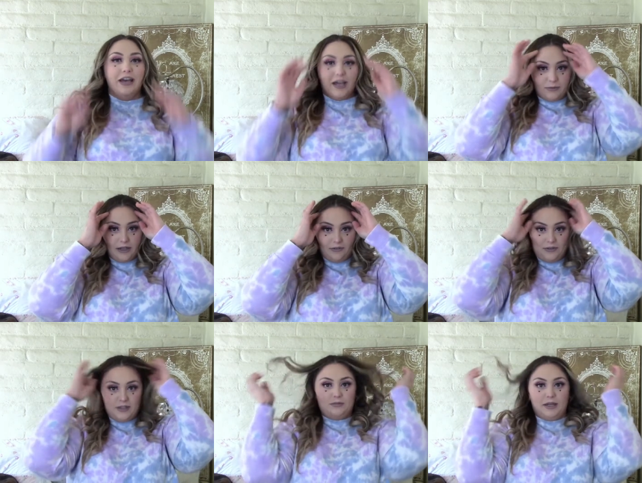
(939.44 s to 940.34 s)
I'm gonna
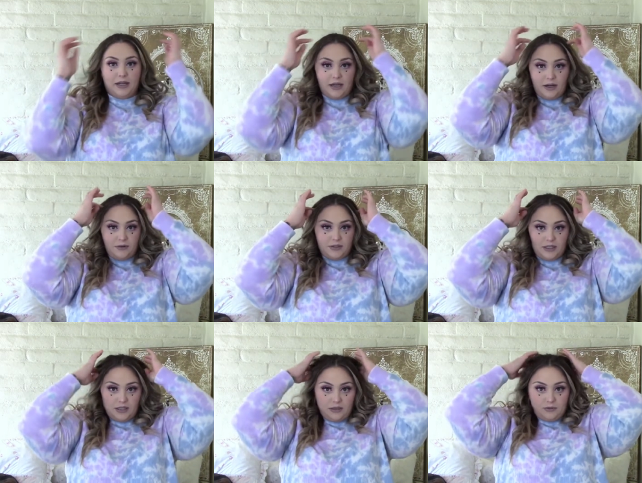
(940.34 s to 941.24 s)
fix my hair. I was
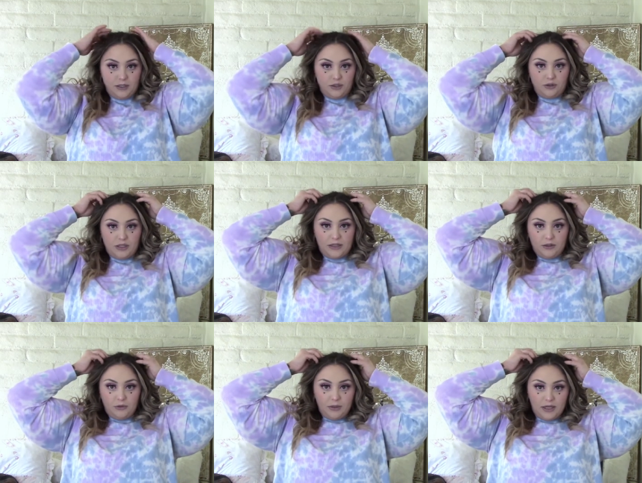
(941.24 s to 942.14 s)
thinking I'm gonna do like
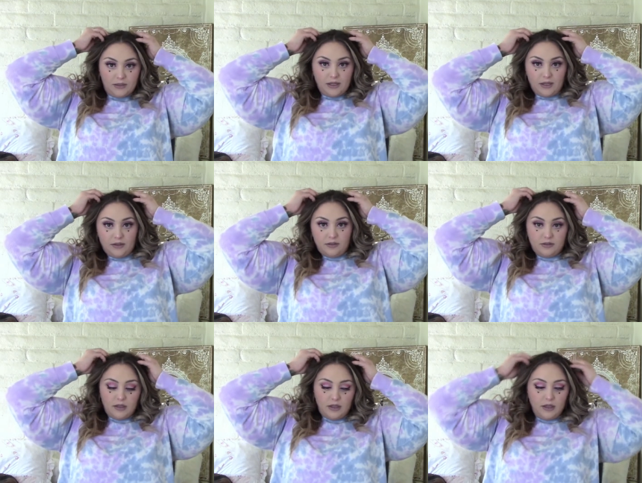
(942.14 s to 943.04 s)
little pigtails,
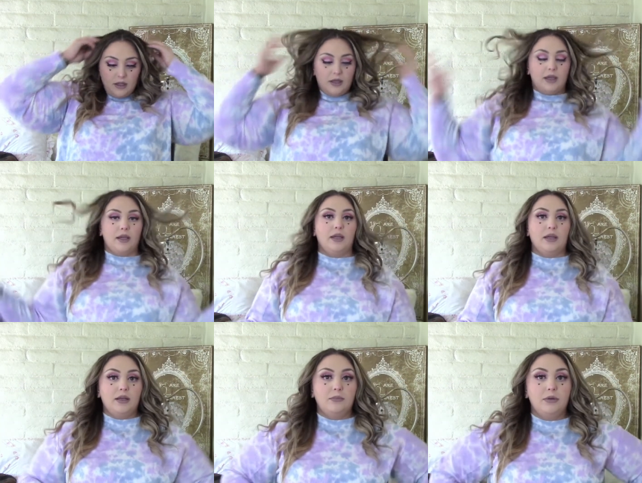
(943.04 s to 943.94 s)

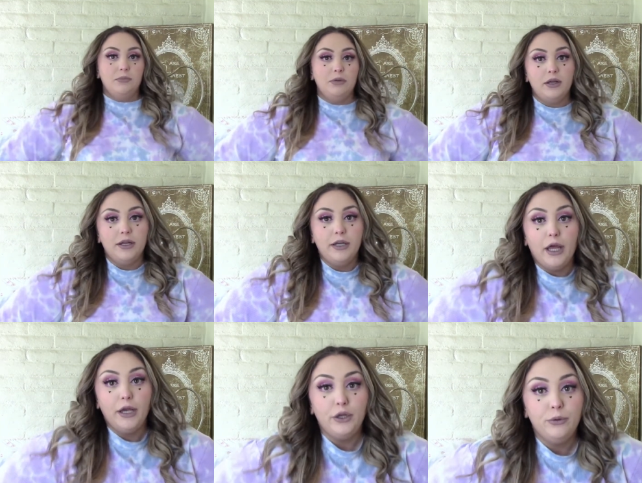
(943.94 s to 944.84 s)
and I'm gonna put on
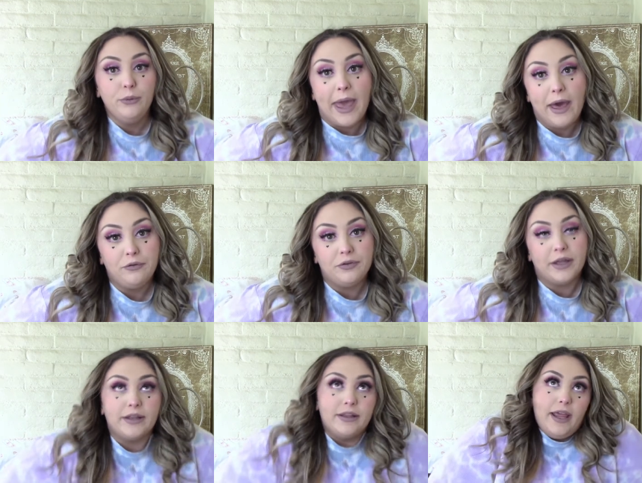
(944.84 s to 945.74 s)
a new
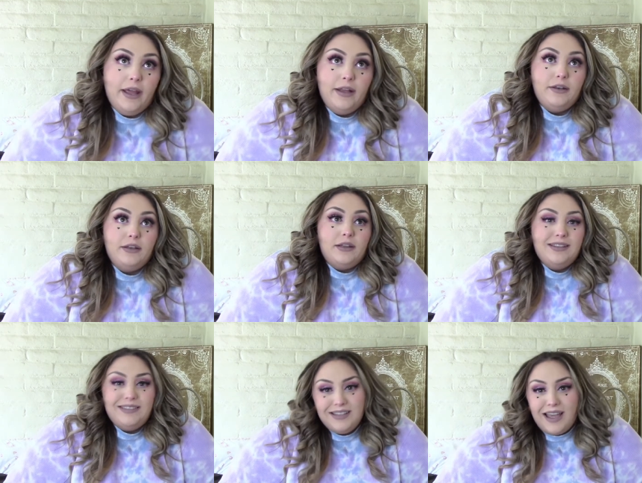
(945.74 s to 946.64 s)
outfit. And
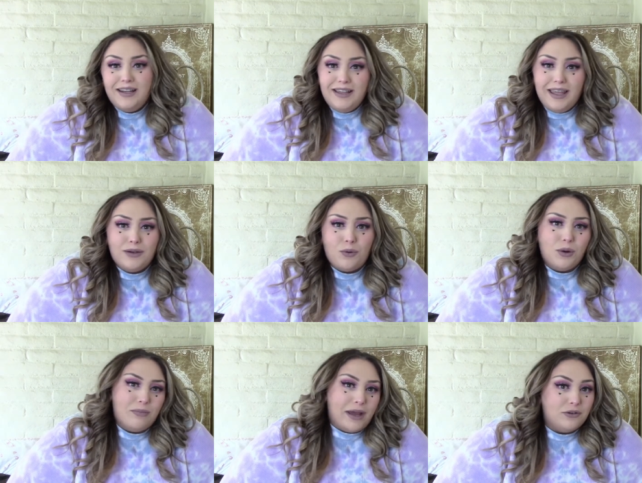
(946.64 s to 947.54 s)
this is kind of like
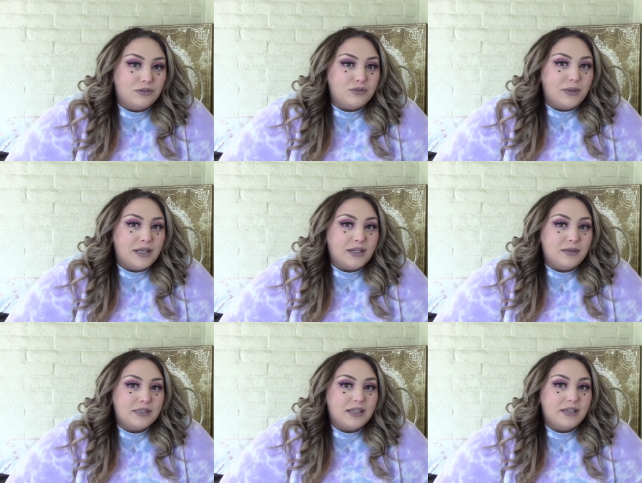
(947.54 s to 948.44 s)
where my own spin
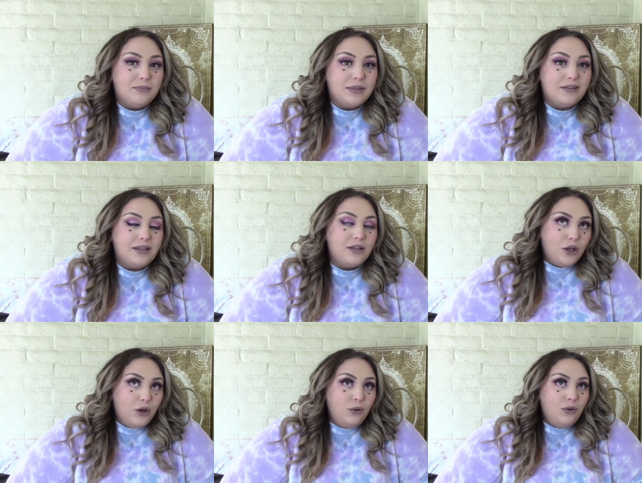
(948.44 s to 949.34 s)
comes in, because I
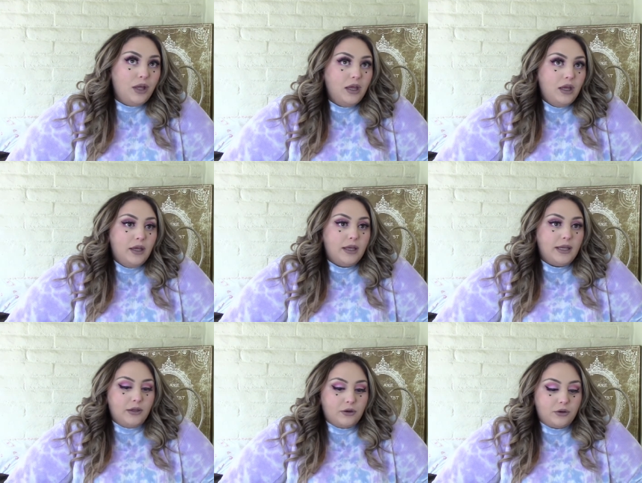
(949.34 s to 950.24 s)
know
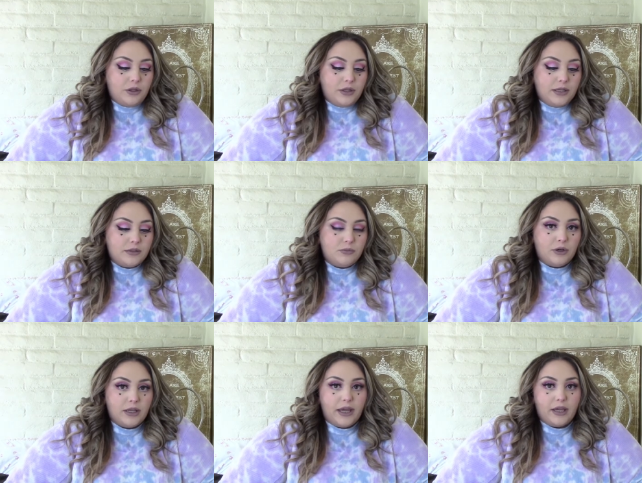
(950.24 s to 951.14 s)
e-girl is
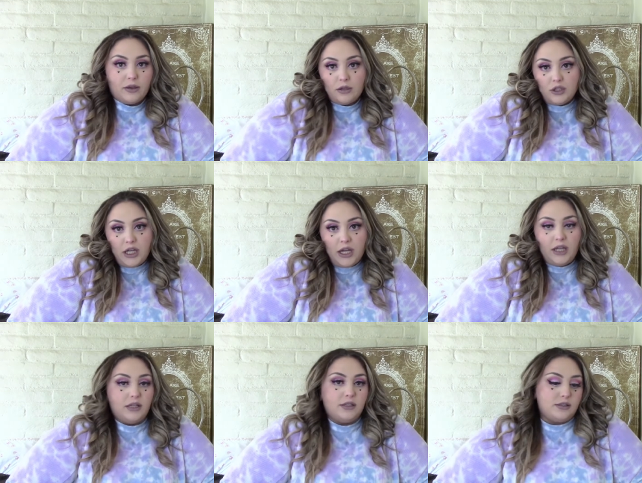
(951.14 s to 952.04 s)
more like
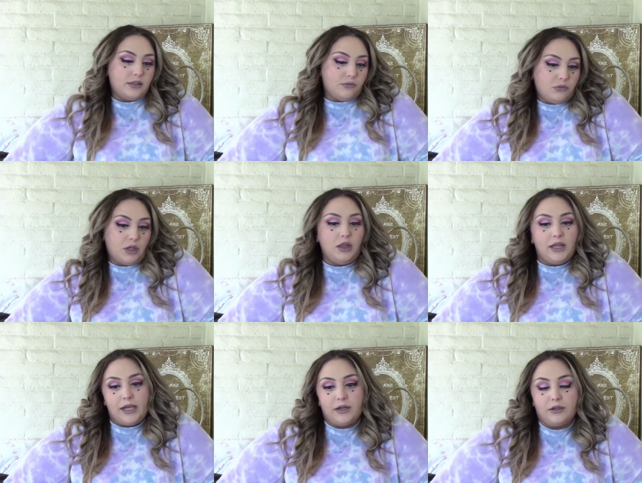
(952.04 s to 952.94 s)
chains and
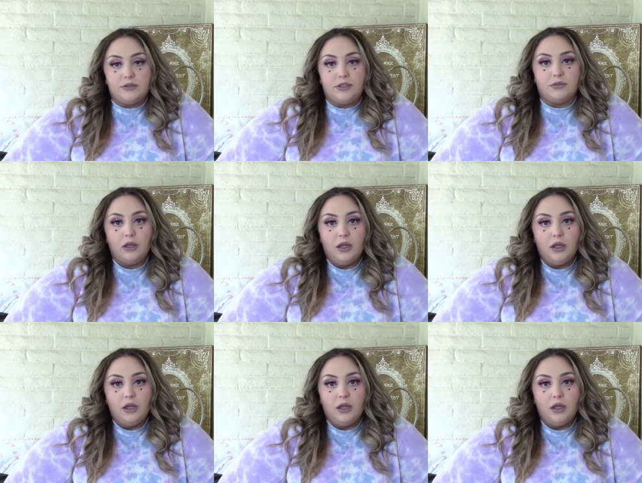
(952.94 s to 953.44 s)
layers, and